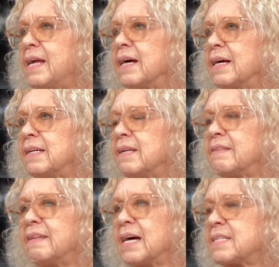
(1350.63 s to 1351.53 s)

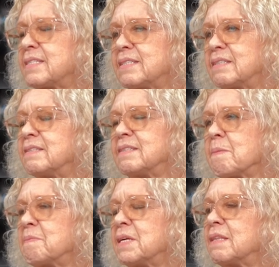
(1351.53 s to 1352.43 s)
And that's
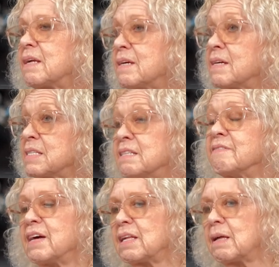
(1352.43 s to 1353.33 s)
something that has
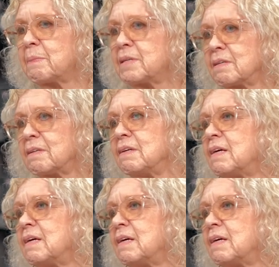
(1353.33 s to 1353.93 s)
developed